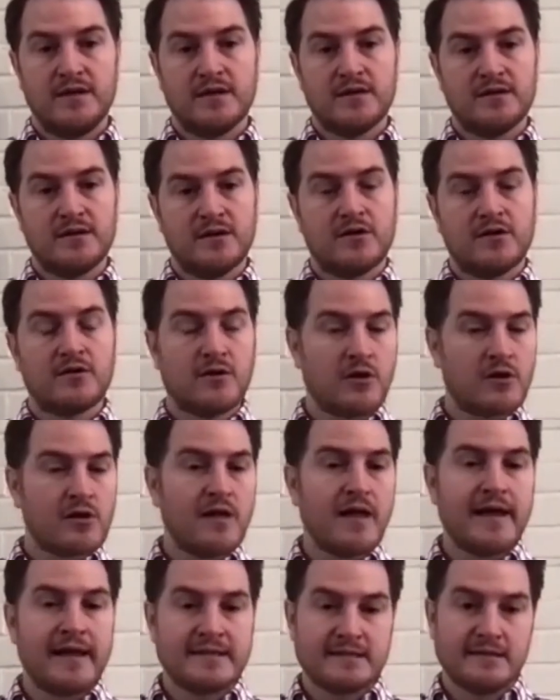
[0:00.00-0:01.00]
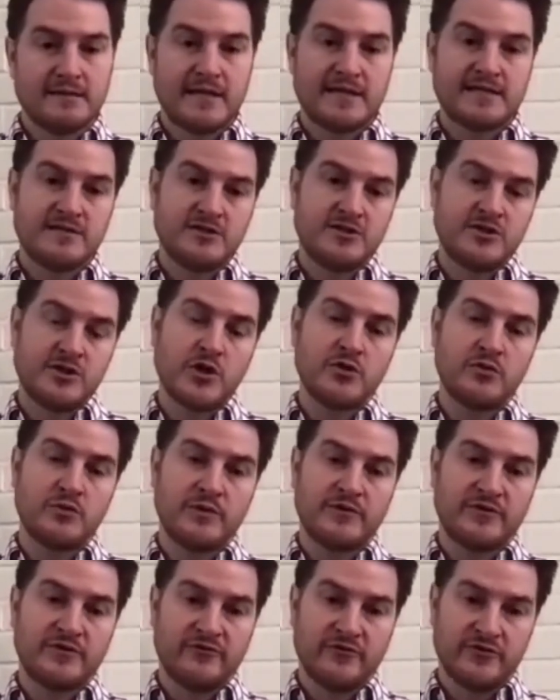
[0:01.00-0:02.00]
our client has elected to go
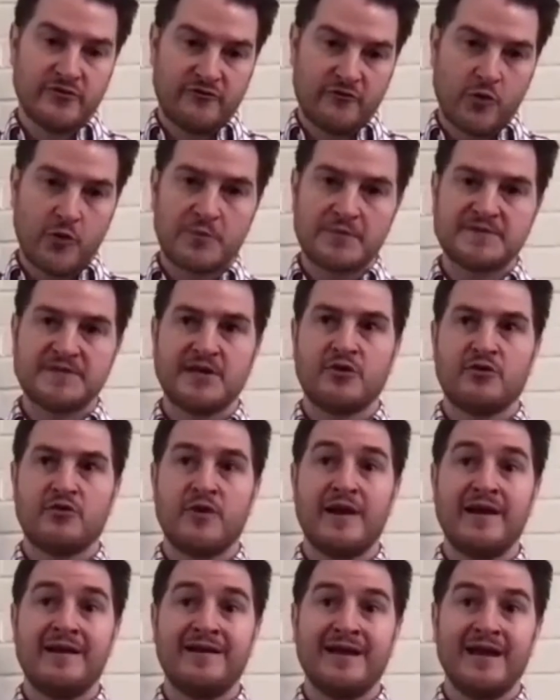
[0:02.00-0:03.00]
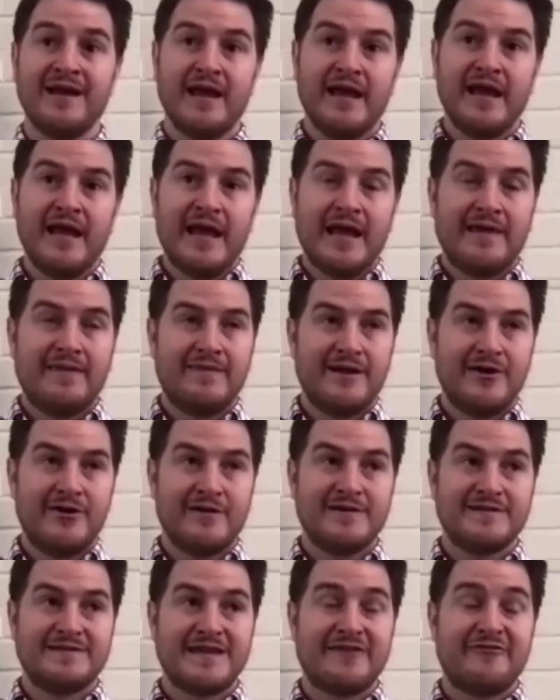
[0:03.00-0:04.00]
with the 4% credit, and there
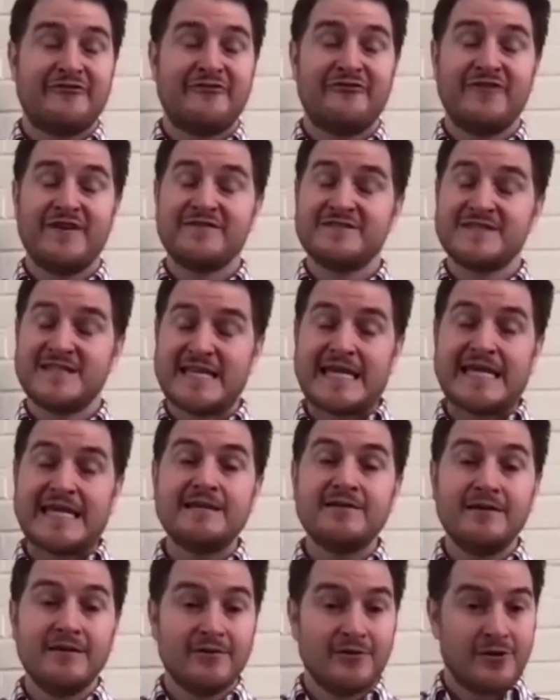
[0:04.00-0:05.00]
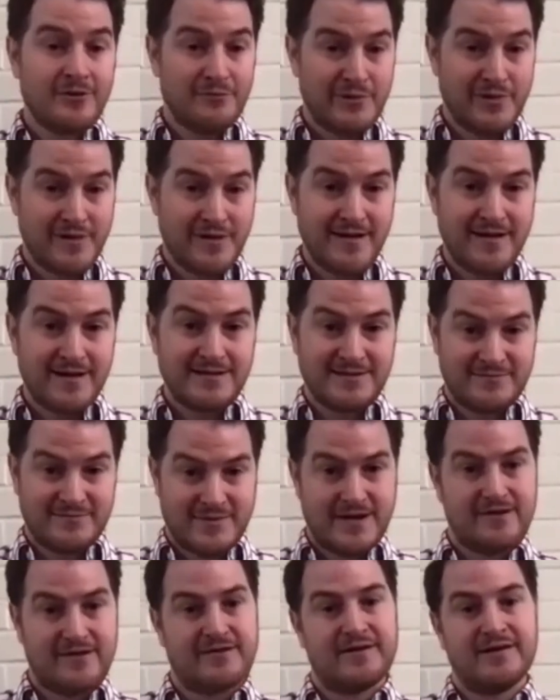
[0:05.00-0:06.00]
is a 15-year compliance
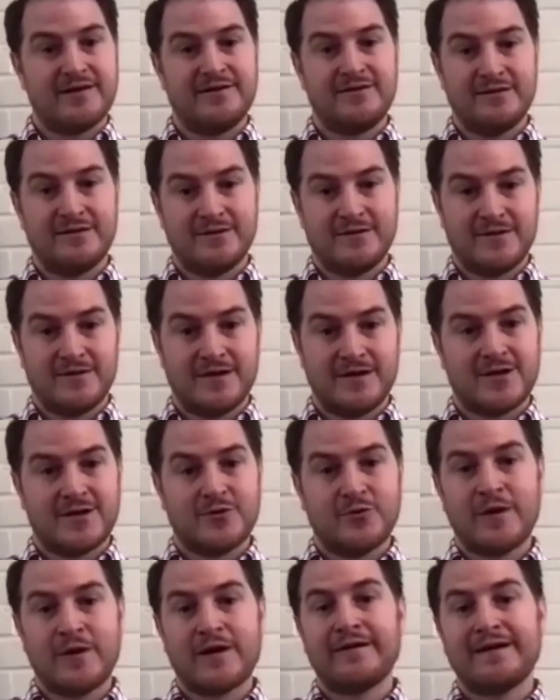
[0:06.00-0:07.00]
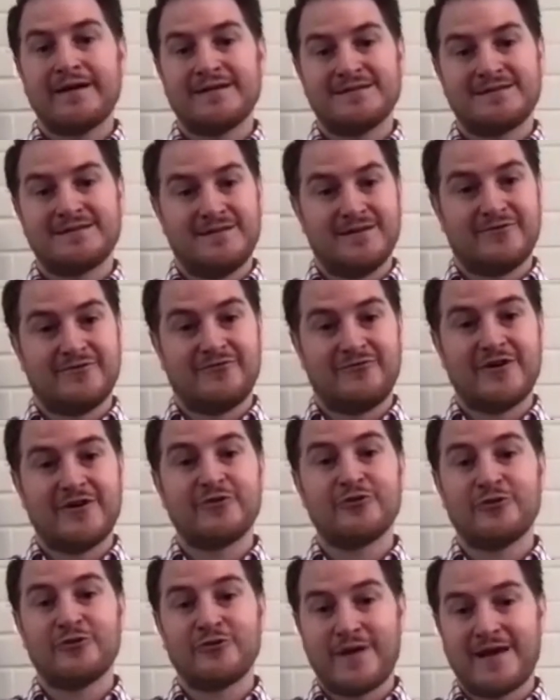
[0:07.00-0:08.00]
period. Whereas the
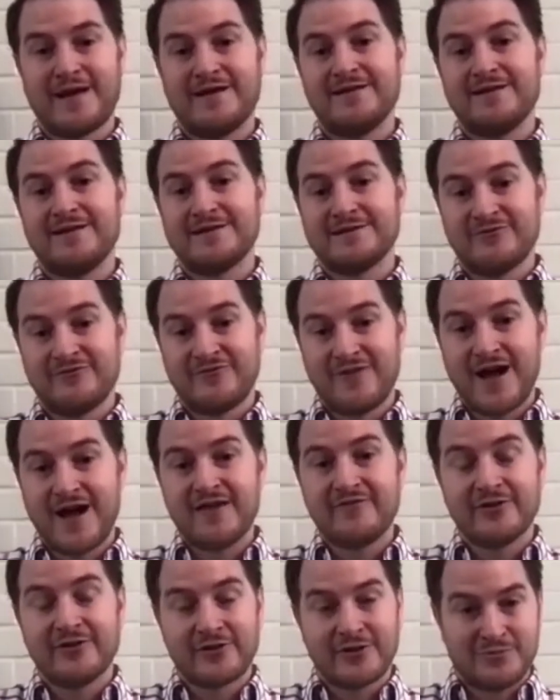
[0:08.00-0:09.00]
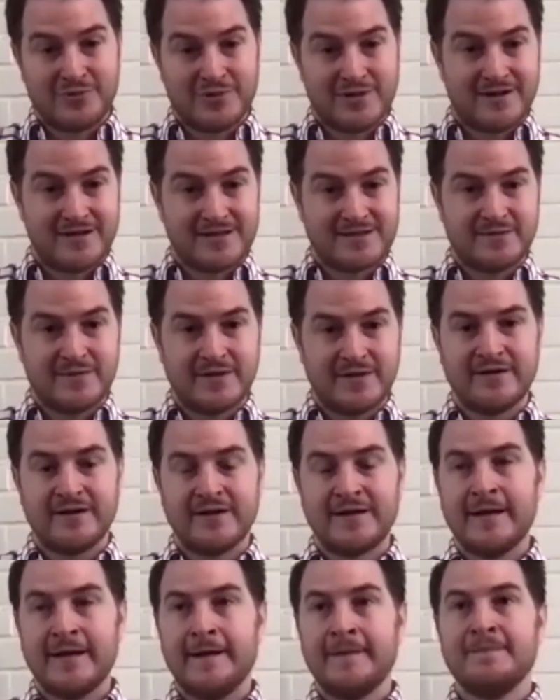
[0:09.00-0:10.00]
federal credit is a 5-year compliance
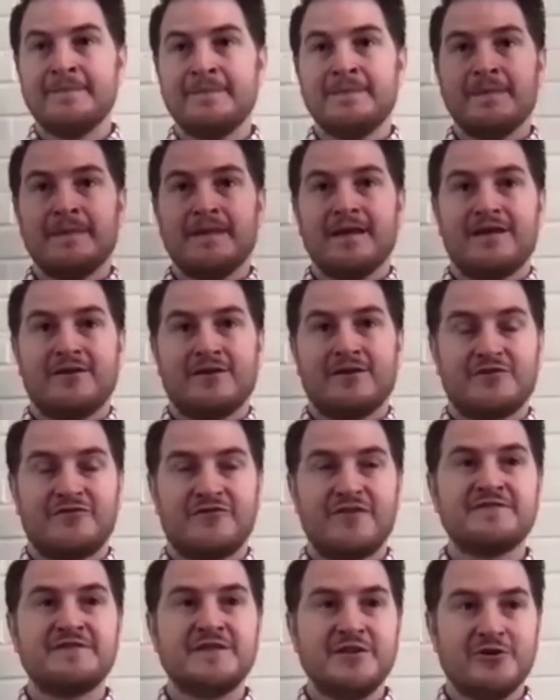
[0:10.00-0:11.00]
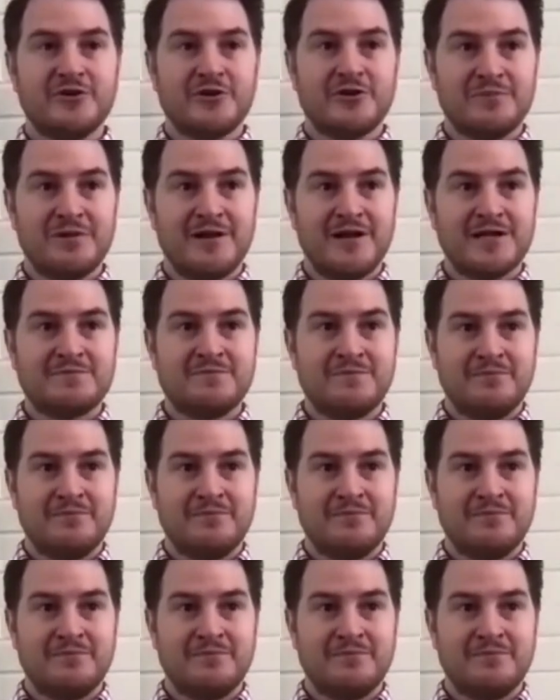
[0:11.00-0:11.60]
period. There's a 15-year compliance